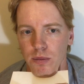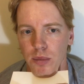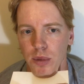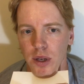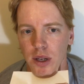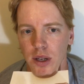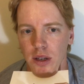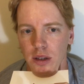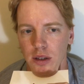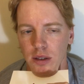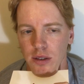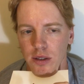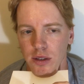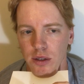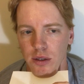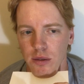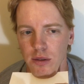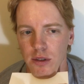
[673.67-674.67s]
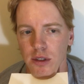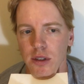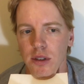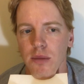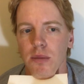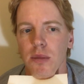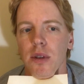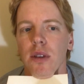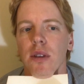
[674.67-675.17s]
but silver
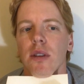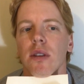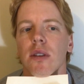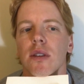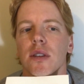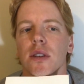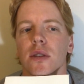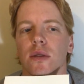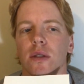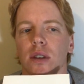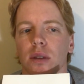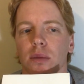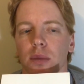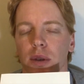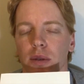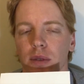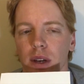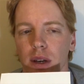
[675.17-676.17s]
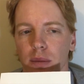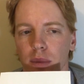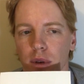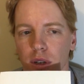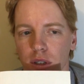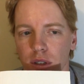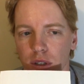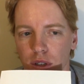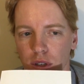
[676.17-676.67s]
can be
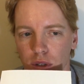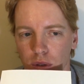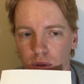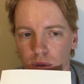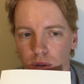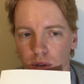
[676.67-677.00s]
vampires too.